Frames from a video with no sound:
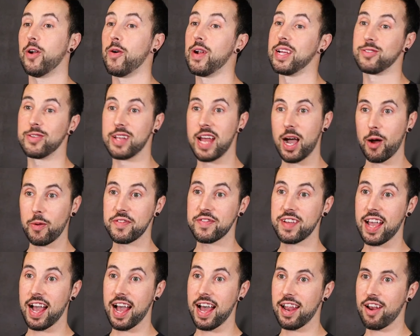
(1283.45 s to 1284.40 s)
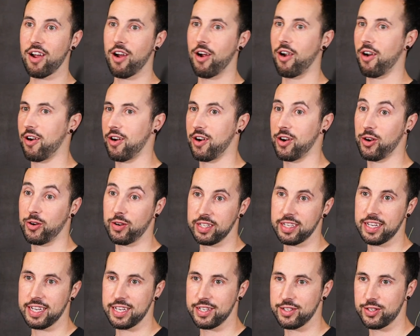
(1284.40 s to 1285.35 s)
All right, so now we've got our
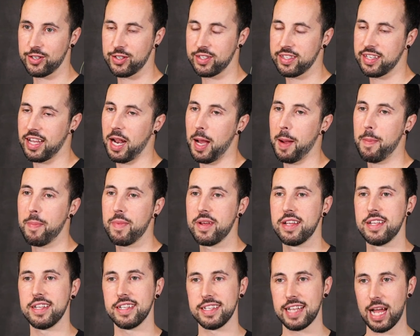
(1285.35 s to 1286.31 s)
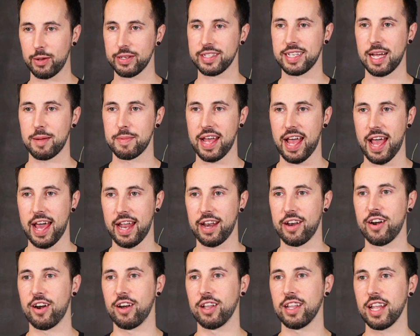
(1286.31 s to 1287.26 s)
acrylic insert set up. Now it's time to add
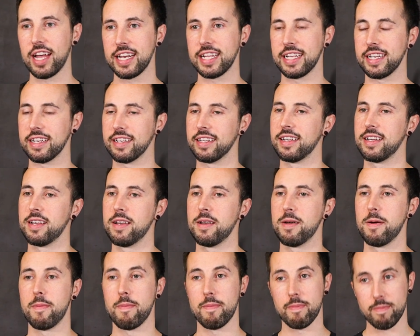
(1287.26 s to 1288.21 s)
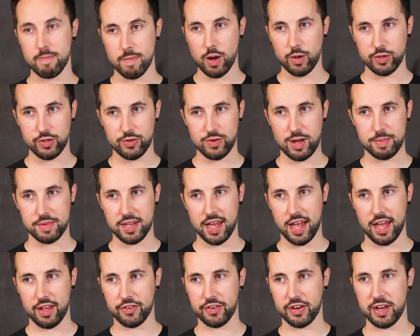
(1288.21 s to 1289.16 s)
in our lighting. Most
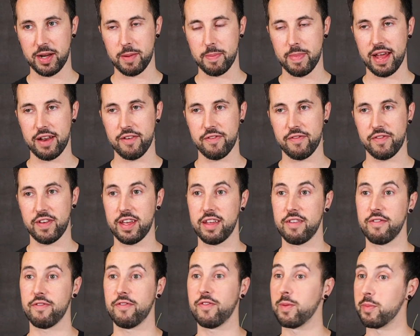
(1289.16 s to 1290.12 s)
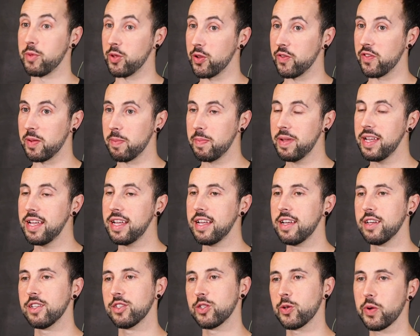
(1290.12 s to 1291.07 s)
reptiles are gonna benefit from
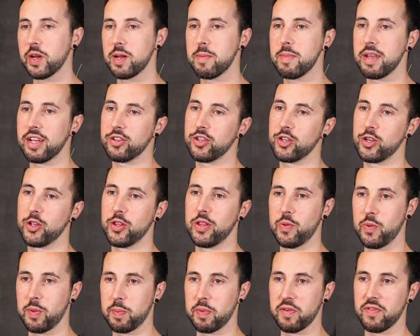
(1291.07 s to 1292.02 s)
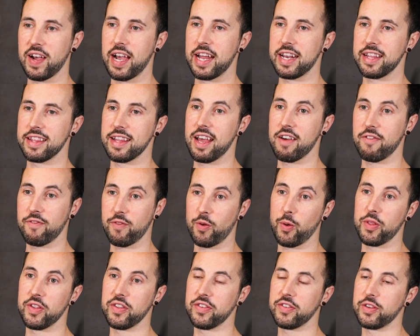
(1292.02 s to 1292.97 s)
UVB, so we're gonna make sure that we're providing that
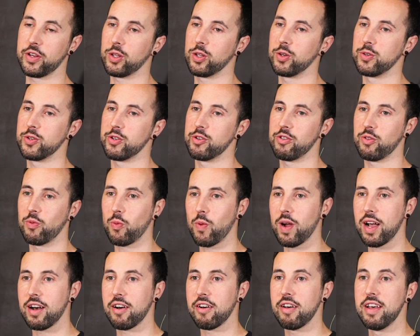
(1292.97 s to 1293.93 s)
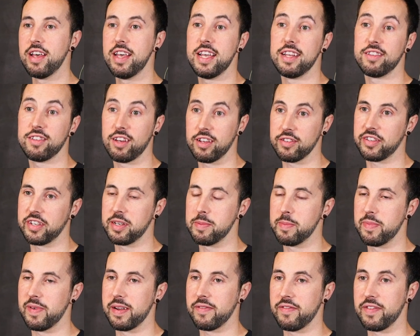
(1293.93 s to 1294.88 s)
for this enclosure as well. It's also
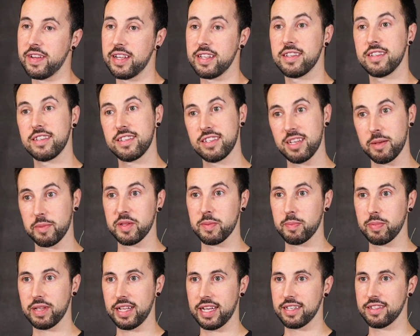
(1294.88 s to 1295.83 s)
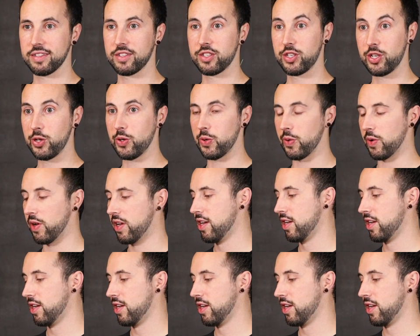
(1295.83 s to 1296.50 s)
gonna benefit some of the plants too.